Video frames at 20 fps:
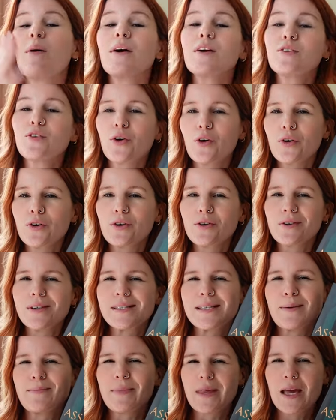I know
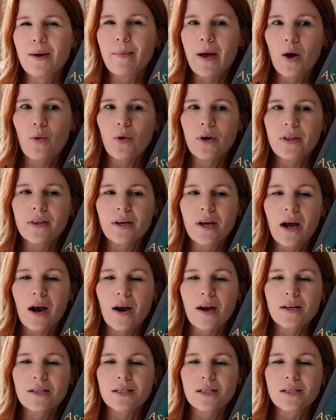something about one of the
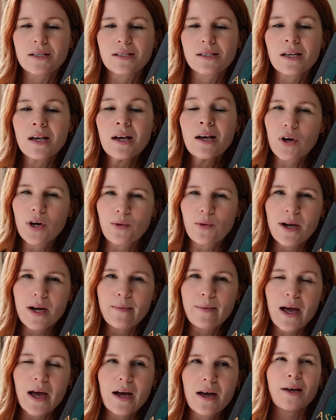characters I already read
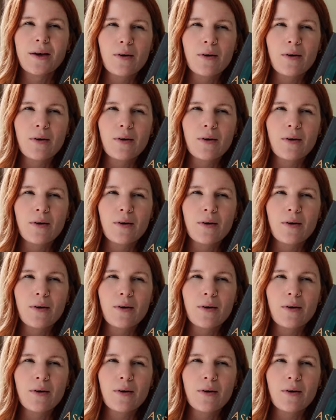about.